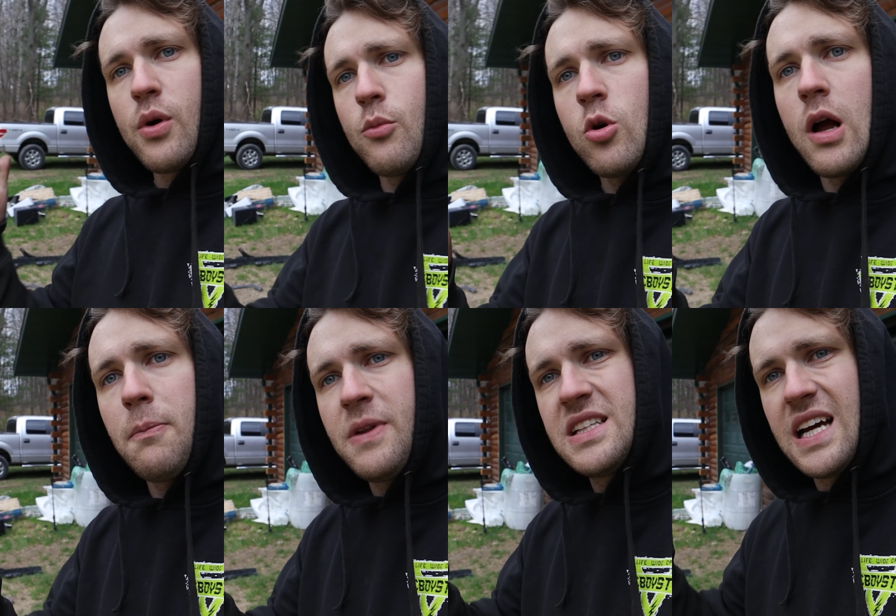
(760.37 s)
you want more
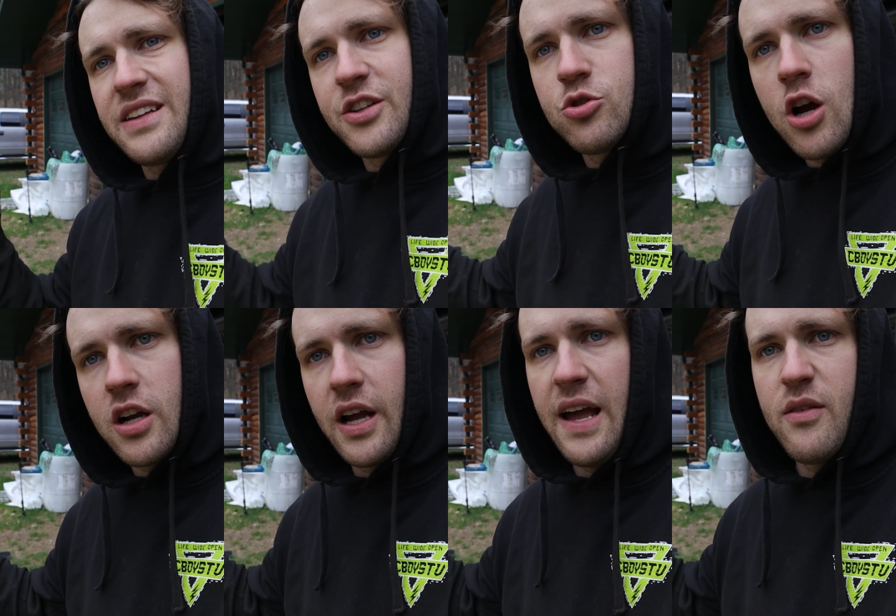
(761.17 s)
updates on the
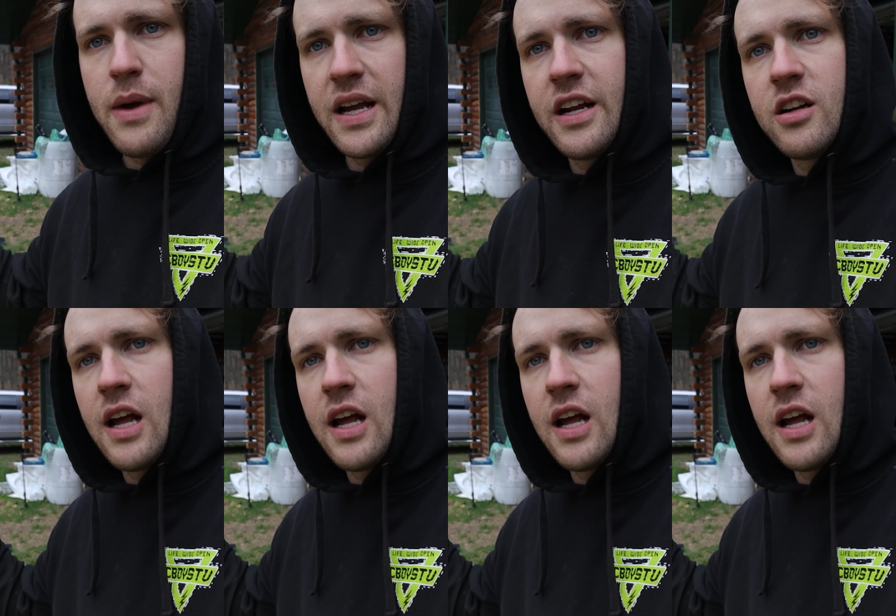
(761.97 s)
truck, I have it back here